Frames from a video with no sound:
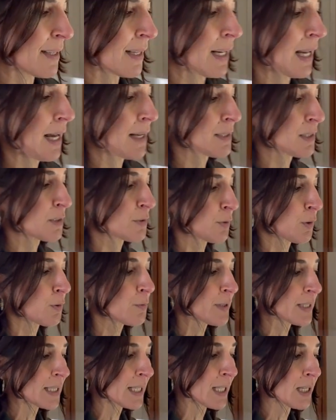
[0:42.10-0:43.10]
glasses for
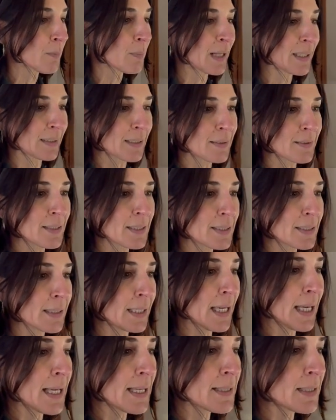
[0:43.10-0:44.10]
Venini, but in this
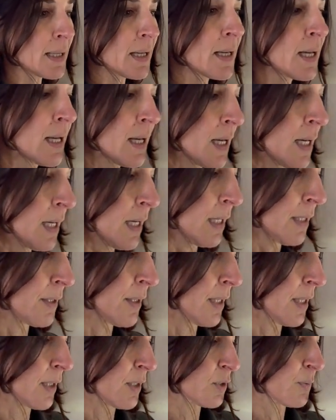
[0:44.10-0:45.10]
case, uh,
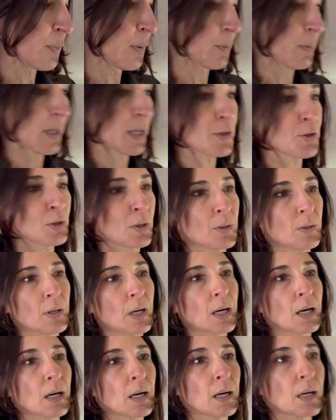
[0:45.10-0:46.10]
the inspiration uh,
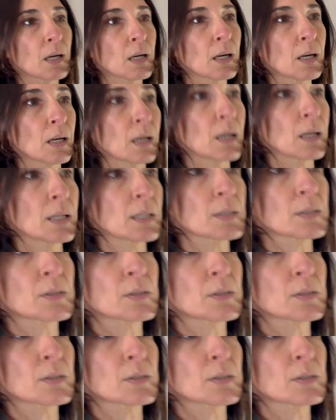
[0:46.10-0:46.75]
uh is